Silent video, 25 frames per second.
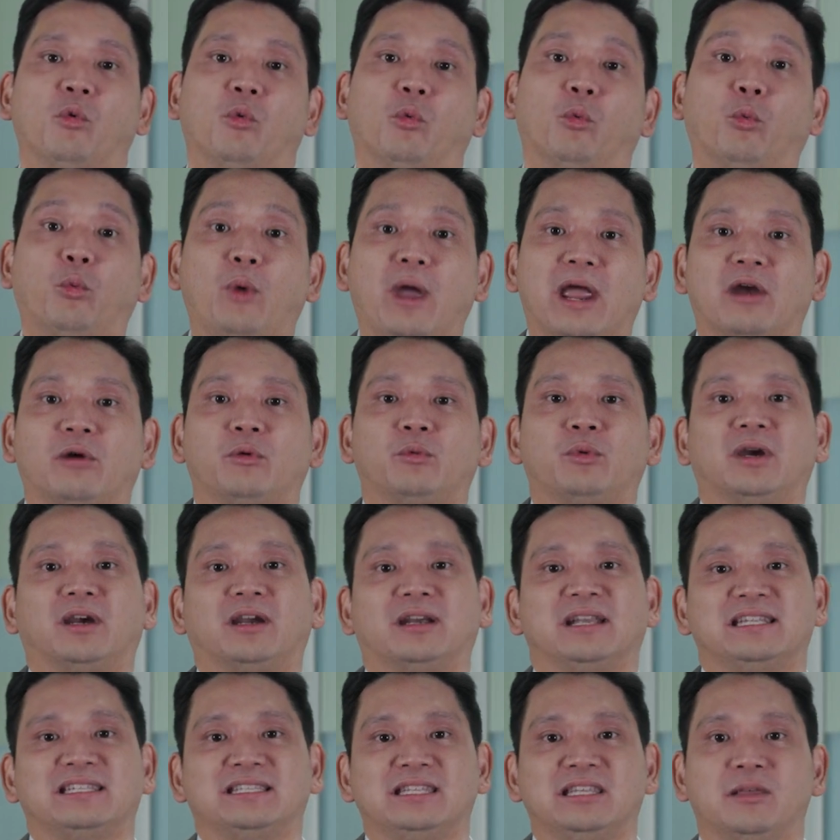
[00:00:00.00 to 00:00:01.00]
where we're
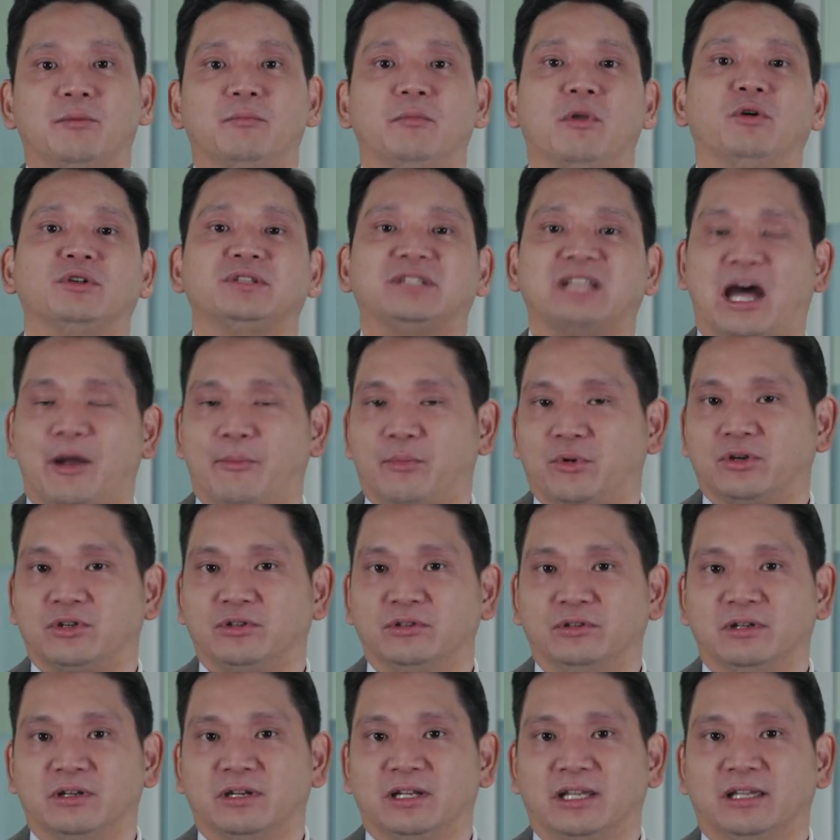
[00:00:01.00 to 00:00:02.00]
going to see the most
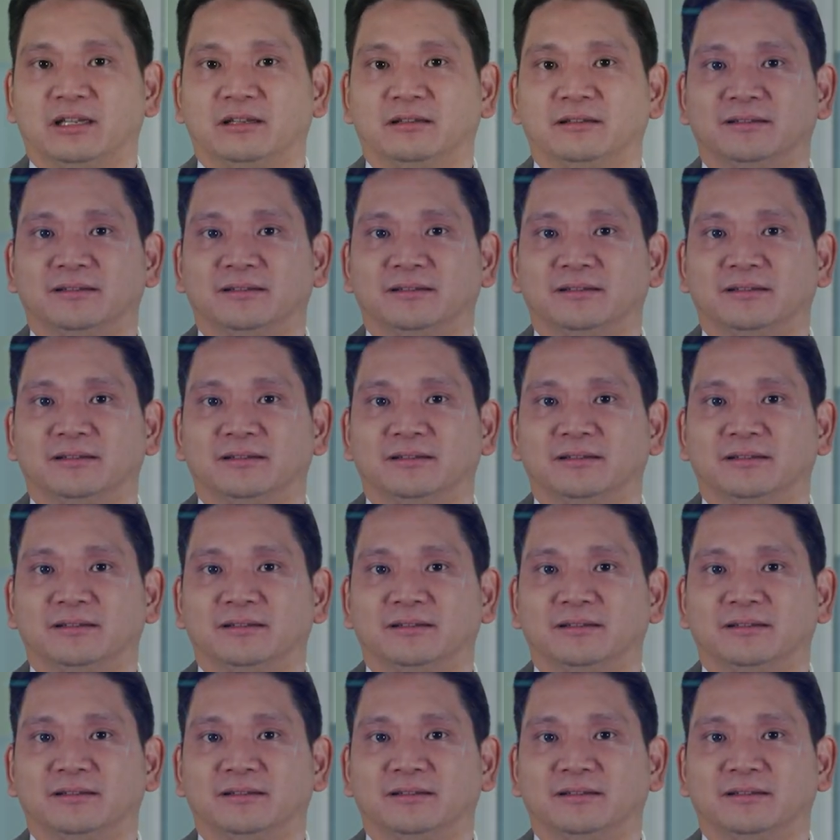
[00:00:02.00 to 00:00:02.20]
opportunity.